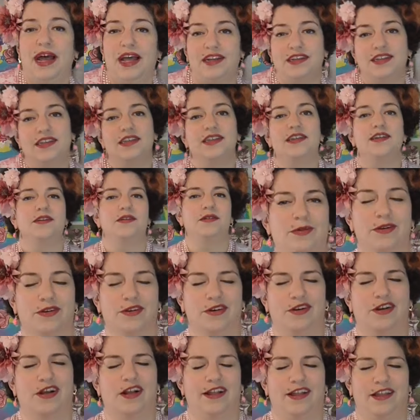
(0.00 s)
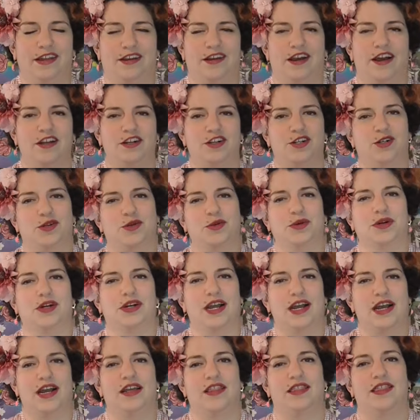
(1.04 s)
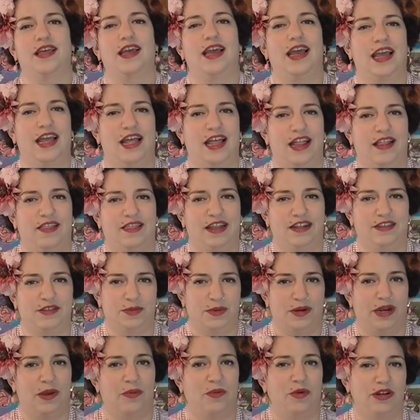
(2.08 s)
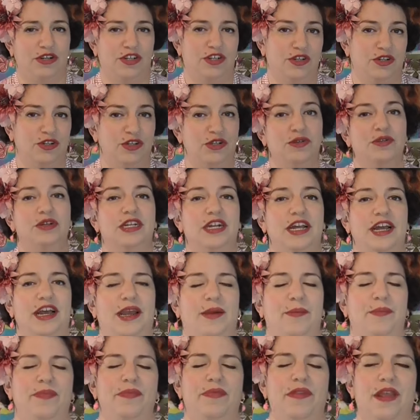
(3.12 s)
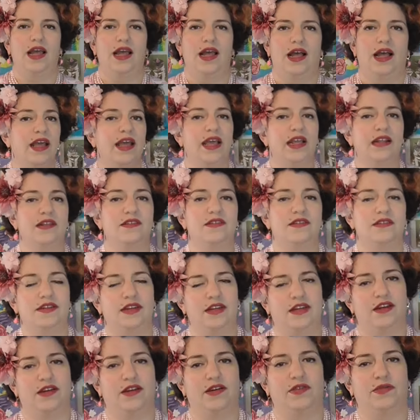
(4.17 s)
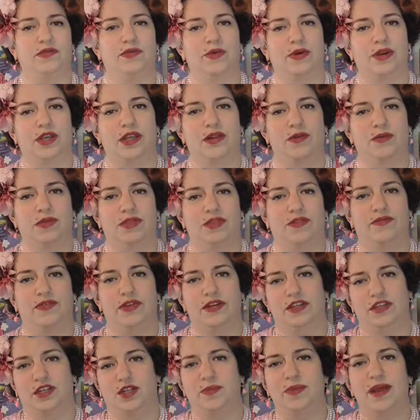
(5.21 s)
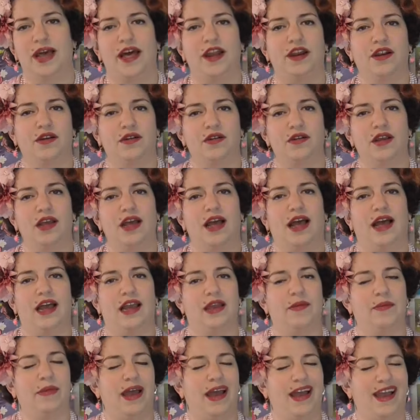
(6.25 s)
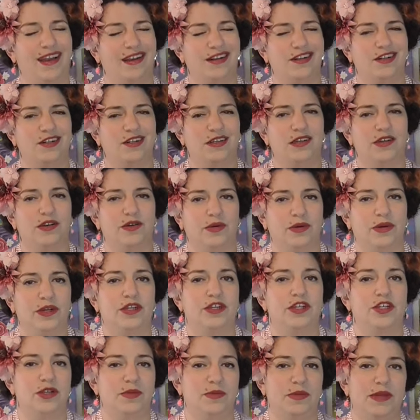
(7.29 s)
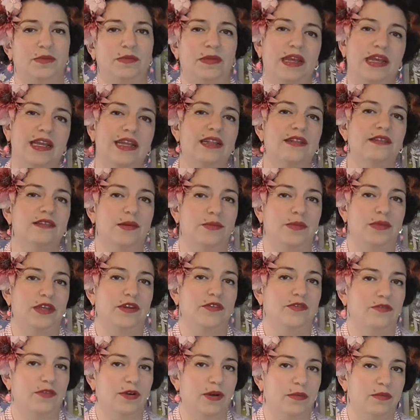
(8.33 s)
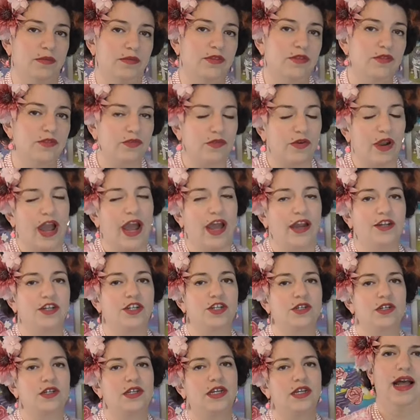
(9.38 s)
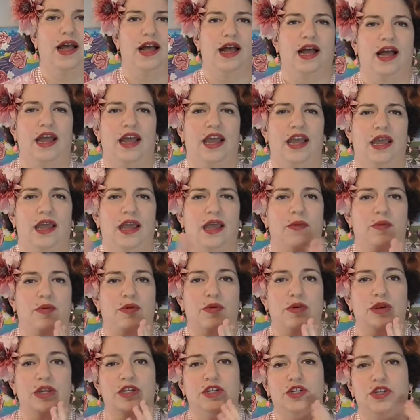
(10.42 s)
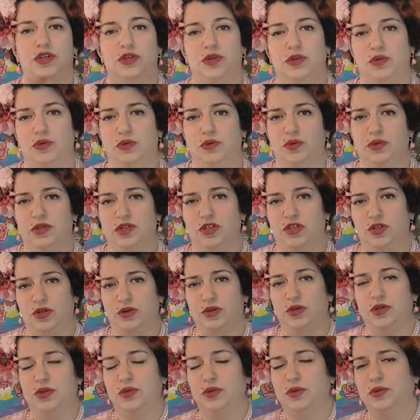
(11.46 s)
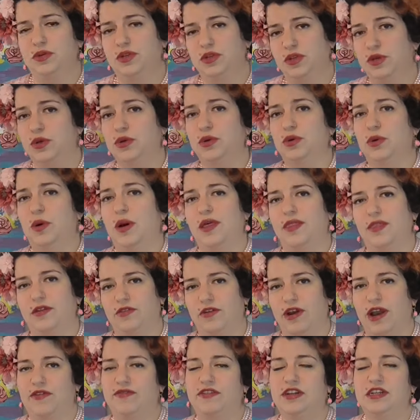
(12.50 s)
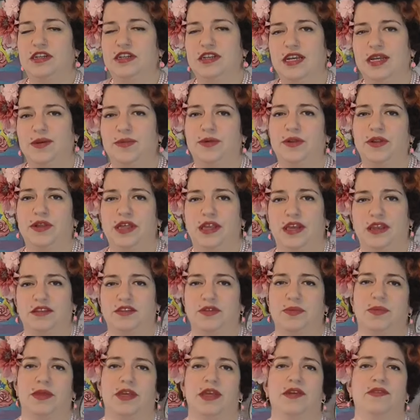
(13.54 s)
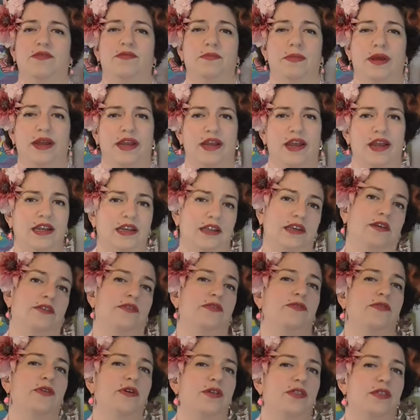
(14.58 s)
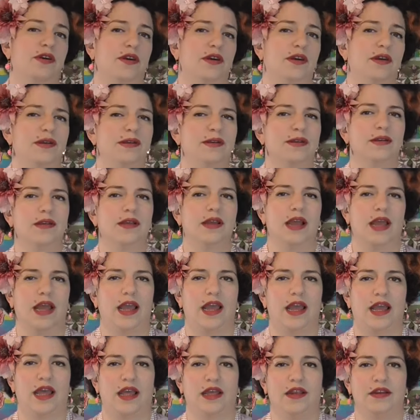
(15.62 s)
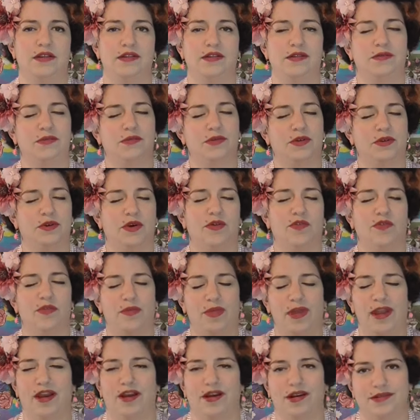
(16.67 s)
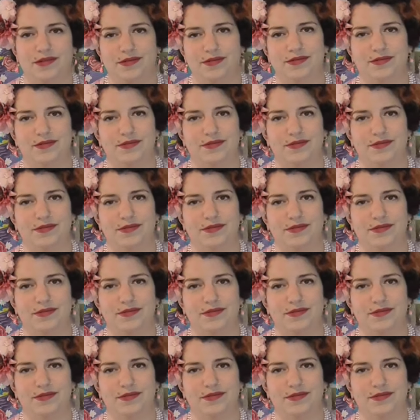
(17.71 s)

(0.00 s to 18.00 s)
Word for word: But we're gonna call it cottagecore goth, and that's what I want to do today. Instead of working with a vintage pattern, I am actually going to be making something from scratch. I am going to show you to the drafting table and explain my idea further, and we'll go from there.